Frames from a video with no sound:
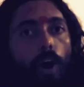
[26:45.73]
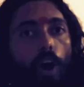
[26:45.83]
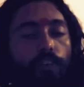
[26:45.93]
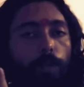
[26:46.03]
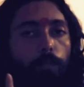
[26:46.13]

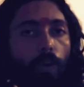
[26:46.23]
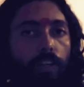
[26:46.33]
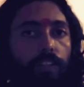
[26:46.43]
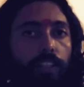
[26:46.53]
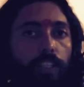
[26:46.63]
of the
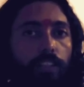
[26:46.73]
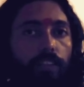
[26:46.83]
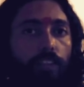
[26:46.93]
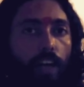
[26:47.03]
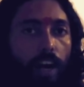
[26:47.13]
policies
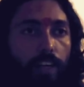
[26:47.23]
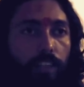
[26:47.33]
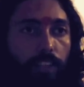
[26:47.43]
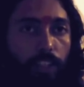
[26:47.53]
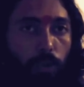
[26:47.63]

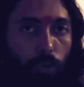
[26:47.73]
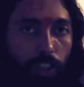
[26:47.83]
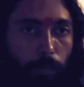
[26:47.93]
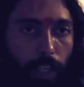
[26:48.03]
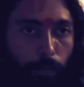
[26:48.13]
regarding these
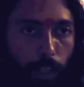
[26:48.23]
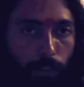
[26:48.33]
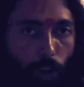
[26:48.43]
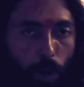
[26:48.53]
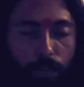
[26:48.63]
social media
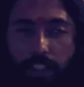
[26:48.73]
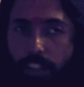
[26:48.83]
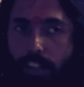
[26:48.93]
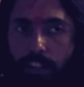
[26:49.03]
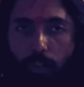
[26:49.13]
platforms.
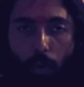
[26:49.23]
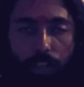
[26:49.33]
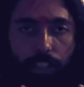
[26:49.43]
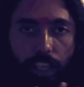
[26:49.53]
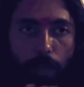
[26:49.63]
They just
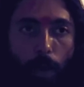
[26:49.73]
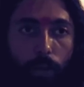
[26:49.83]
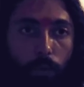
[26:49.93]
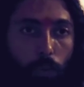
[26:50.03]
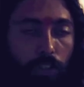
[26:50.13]
don't care
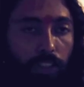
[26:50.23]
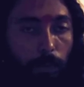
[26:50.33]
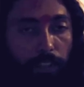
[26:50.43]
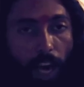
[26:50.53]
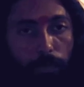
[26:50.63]
about you.
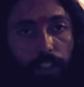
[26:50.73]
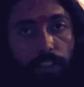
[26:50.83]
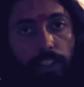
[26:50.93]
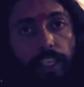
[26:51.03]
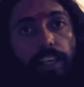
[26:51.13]
Sometimes
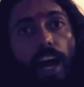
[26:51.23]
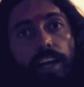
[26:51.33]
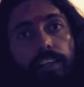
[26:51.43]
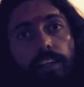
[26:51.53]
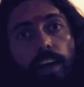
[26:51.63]
it's
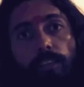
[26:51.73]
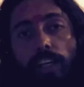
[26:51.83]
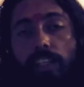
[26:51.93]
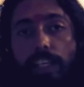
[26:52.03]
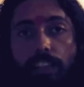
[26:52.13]
AI
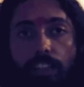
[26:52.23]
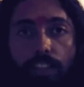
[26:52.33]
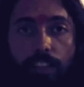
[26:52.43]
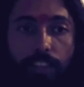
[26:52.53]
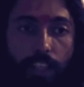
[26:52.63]
that take the
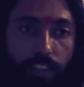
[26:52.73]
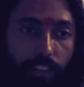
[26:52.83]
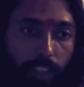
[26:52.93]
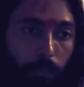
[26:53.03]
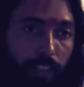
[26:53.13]
decisions.
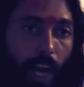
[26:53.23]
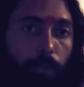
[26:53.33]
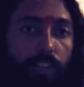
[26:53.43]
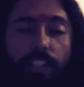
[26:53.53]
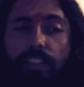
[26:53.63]

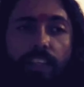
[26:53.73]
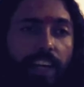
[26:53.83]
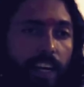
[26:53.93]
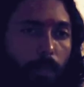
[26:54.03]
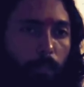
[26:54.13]
Sometimes it's a
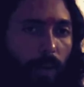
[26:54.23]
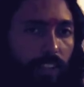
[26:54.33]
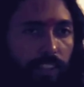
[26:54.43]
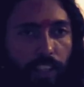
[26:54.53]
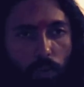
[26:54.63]
random
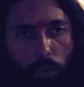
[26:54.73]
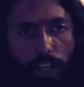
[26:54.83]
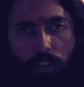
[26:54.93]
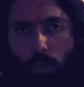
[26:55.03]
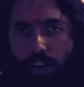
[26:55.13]
person who
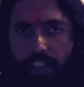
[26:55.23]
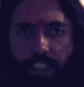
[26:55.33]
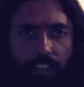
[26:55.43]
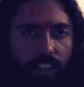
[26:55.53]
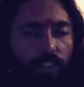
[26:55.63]
has no
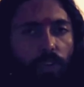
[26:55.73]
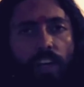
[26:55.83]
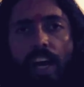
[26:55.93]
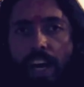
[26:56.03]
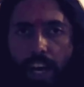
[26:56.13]
interest in
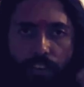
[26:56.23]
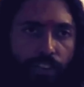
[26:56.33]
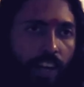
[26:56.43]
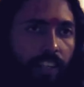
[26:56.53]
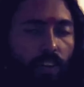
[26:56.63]
your
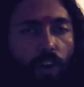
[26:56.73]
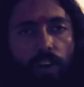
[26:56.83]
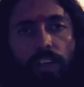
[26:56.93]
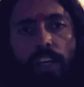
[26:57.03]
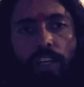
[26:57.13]
effort or